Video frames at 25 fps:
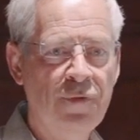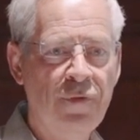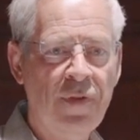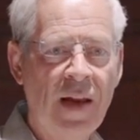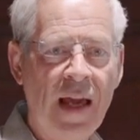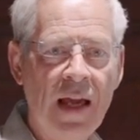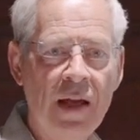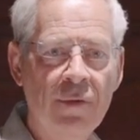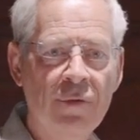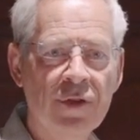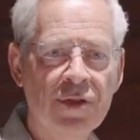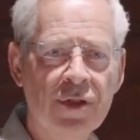
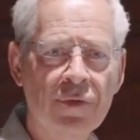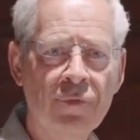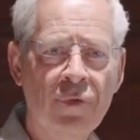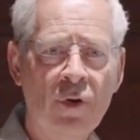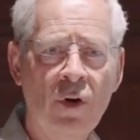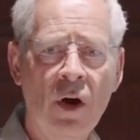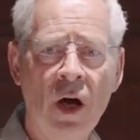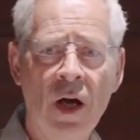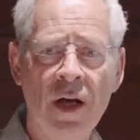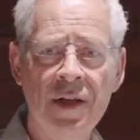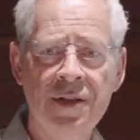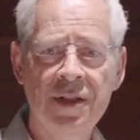flavours and
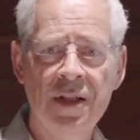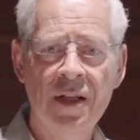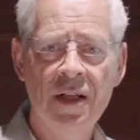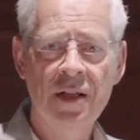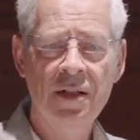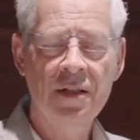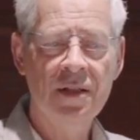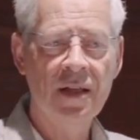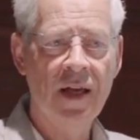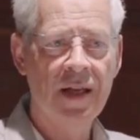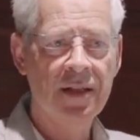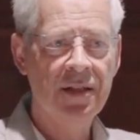
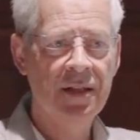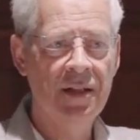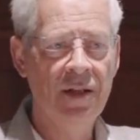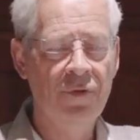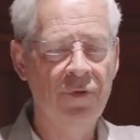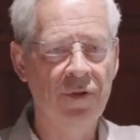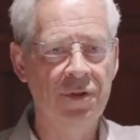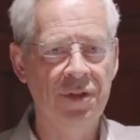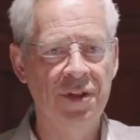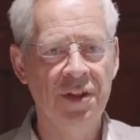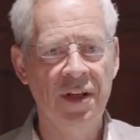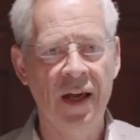varieties. There's
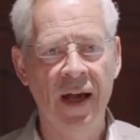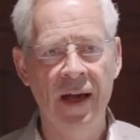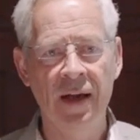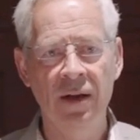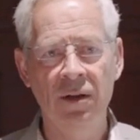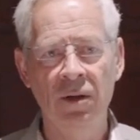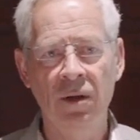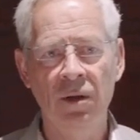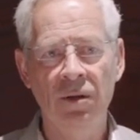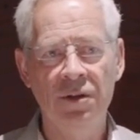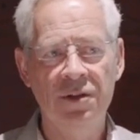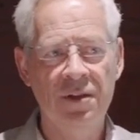different
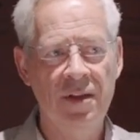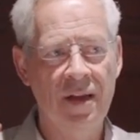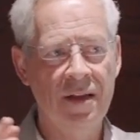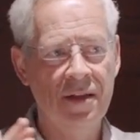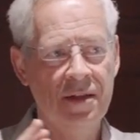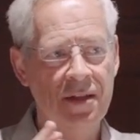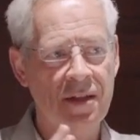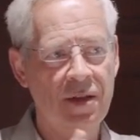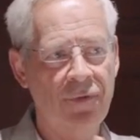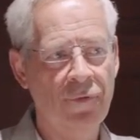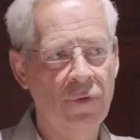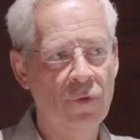scales.
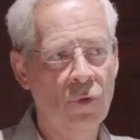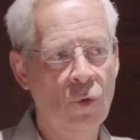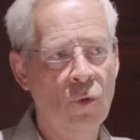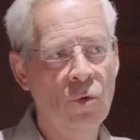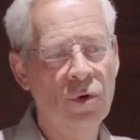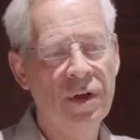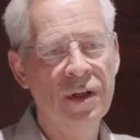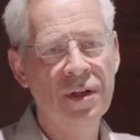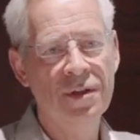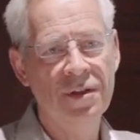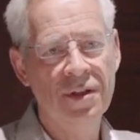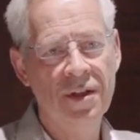There's different
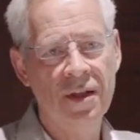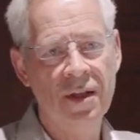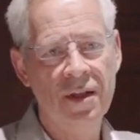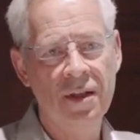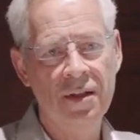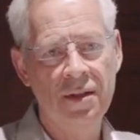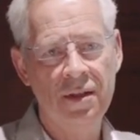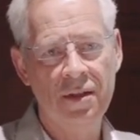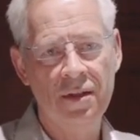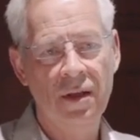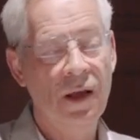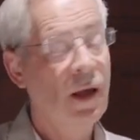
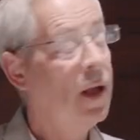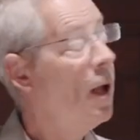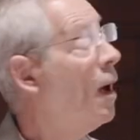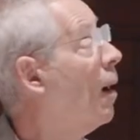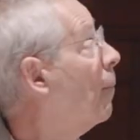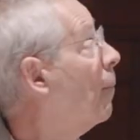audiences.